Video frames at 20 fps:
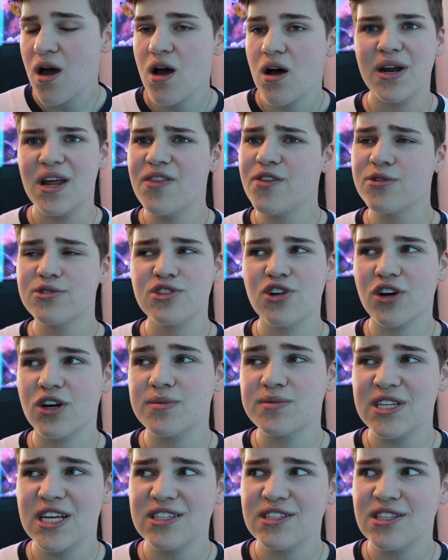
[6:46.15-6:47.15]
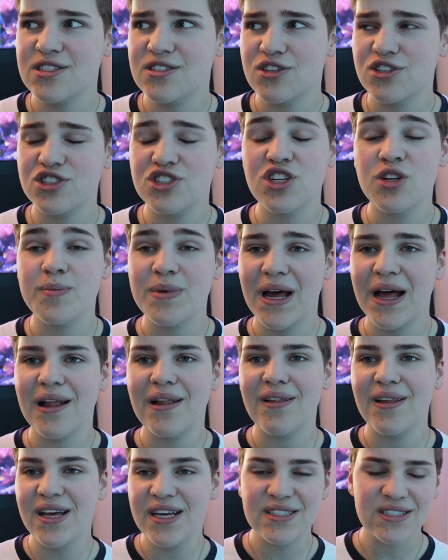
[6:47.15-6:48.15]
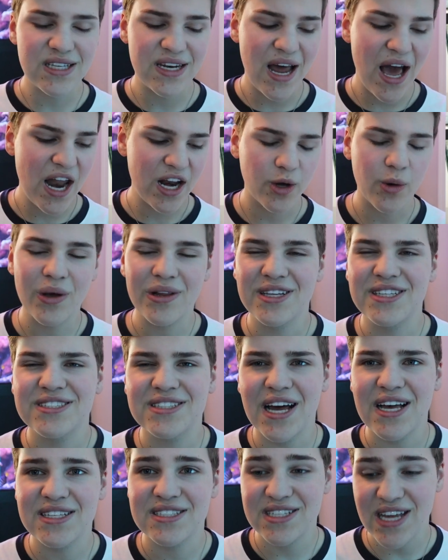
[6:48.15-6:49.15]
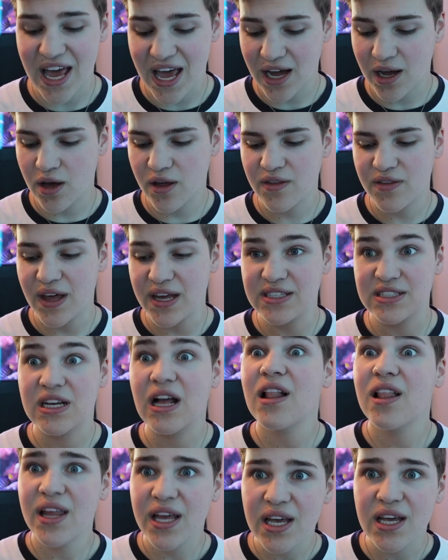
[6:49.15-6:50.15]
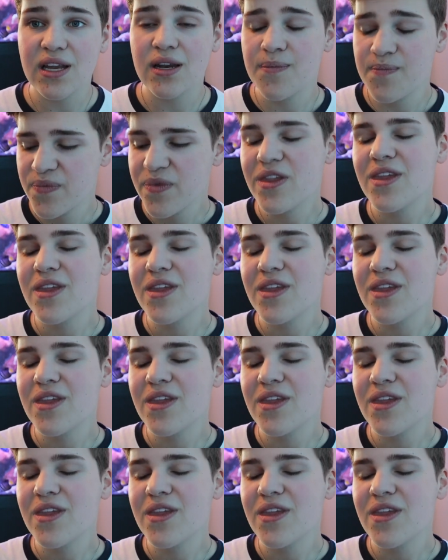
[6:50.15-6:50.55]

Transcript: But in those circumstances, there should be at least an adequately sized tank that is clean